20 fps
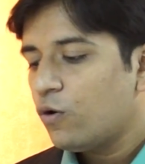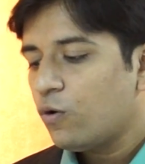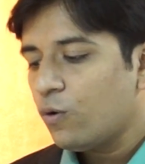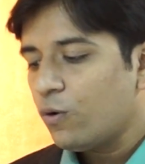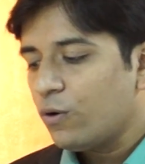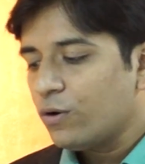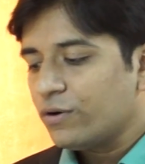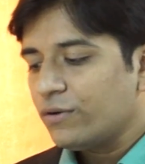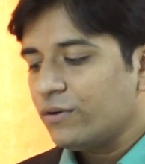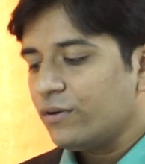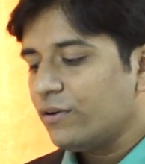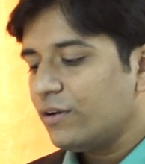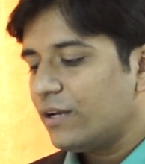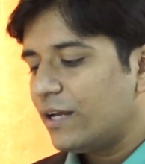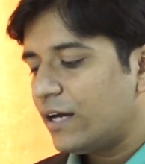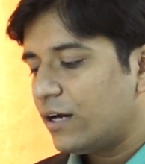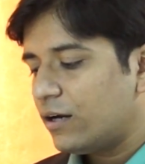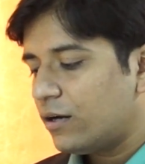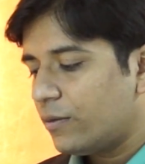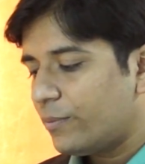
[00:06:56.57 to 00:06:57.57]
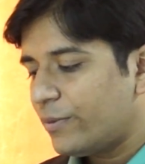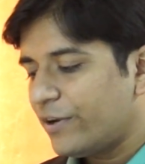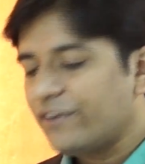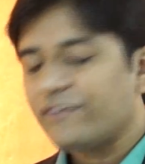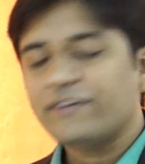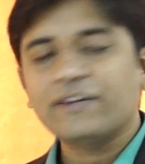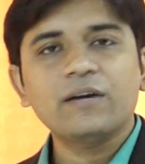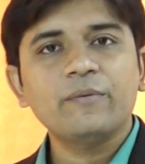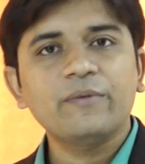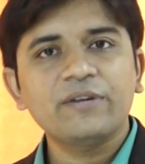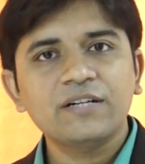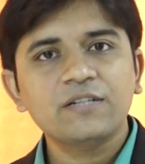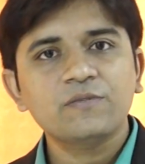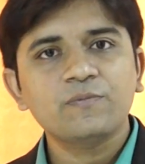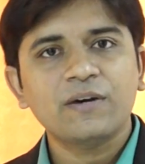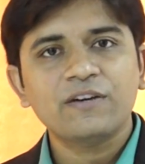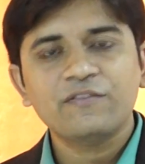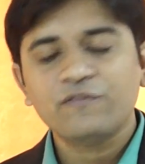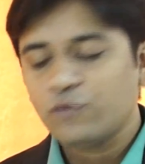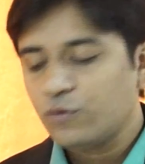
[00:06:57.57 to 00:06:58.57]
Overall, pretty recommended
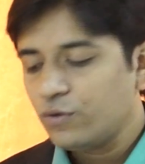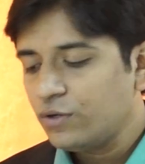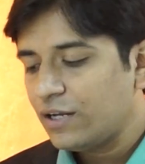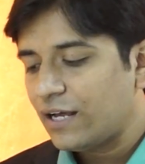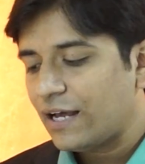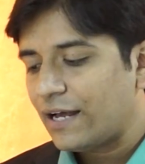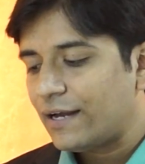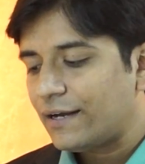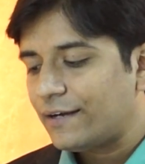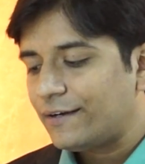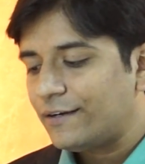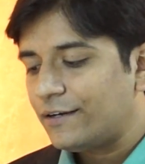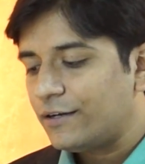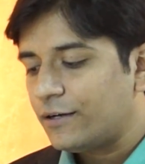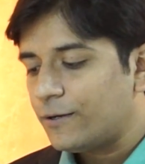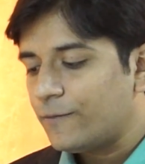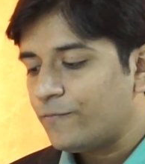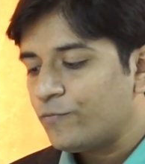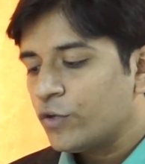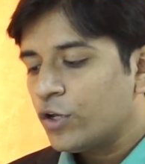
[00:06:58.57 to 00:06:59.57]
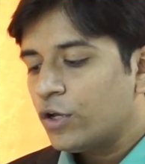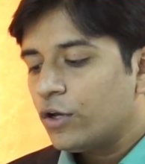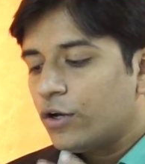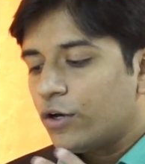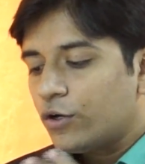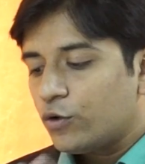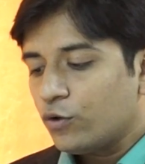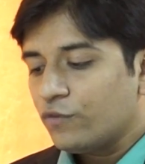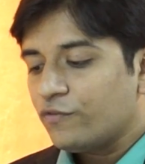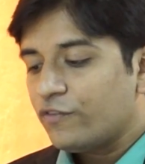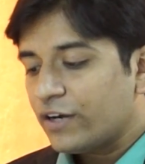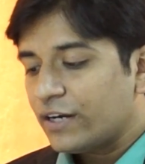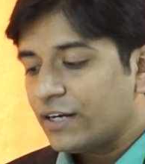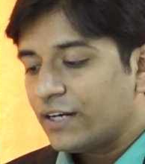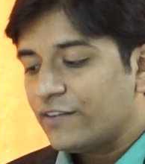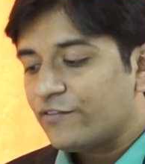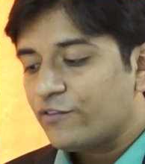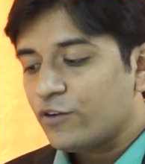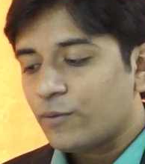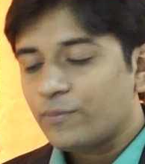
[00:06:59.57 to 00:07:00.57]
smartphone. And don't forget
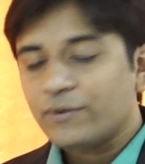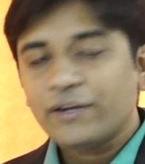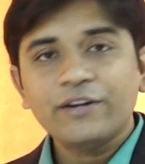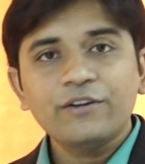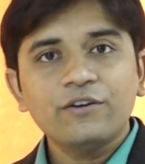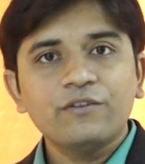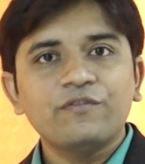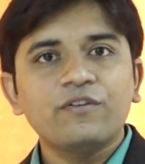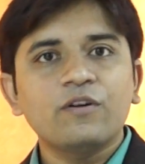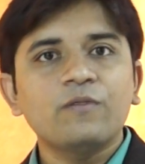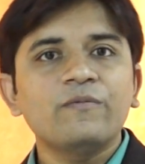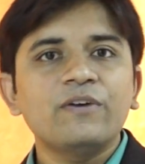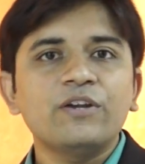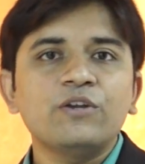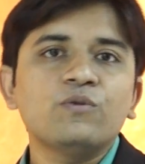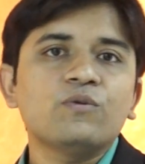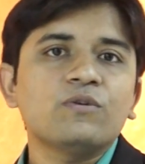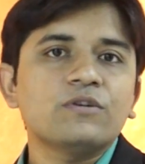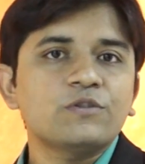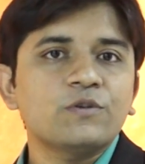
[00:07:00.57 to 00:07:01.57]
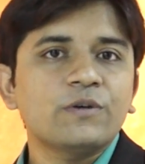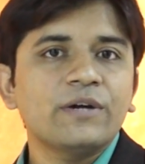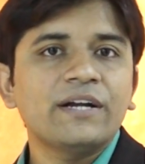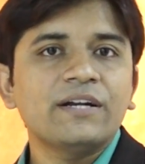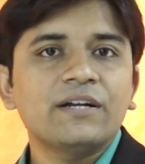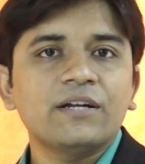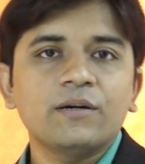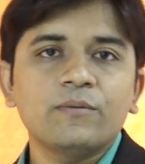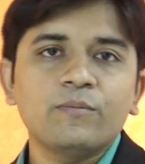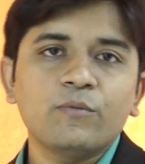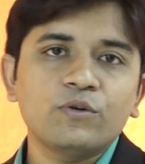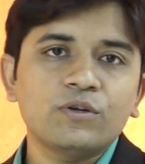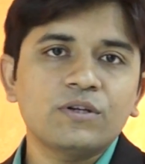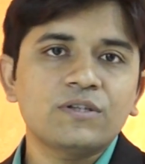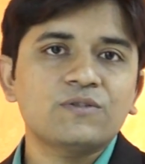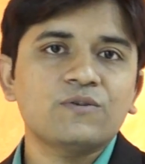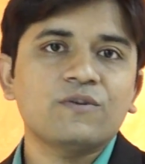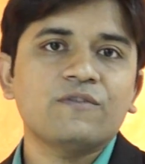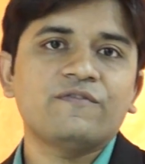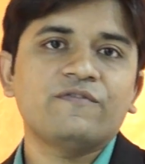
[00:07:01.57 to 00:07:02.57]
that if you update your firmware, you also get a
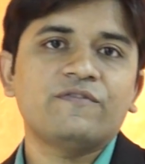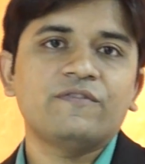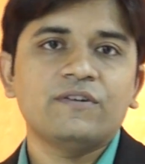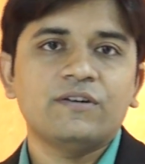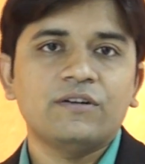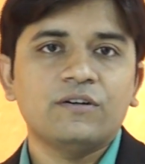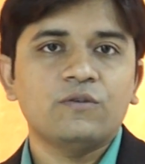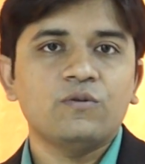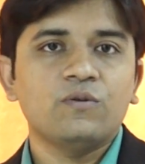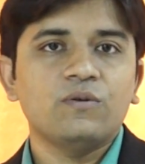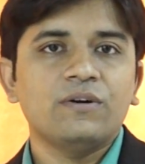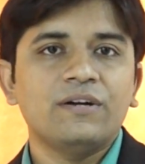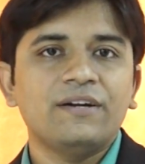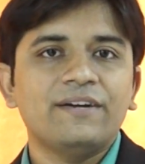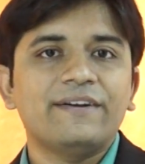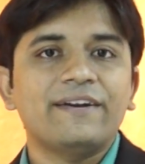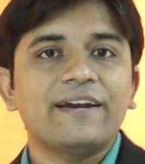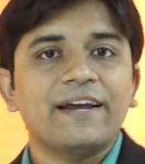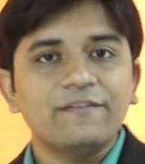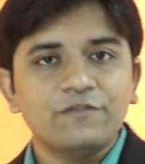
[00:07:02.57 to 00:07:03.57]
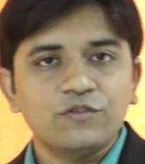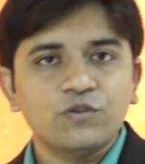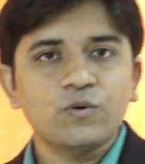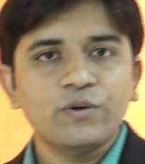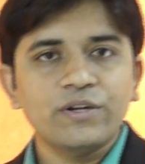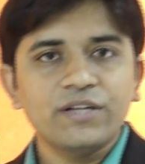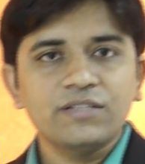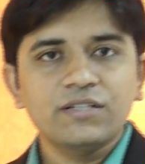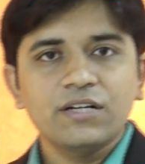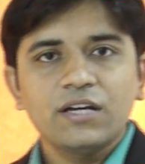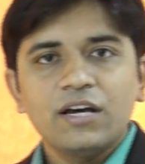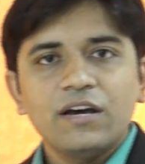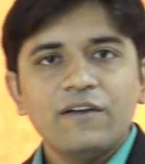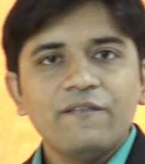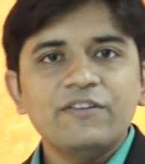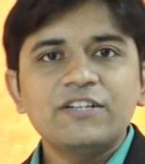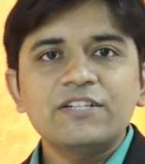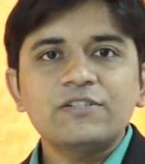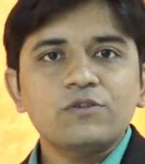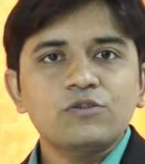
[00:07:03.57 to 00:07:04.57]
bonus of Google Drive storage,
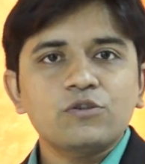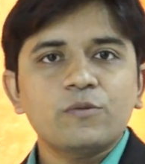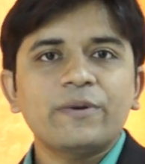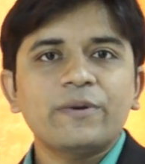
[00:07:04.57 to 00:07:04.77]
which is also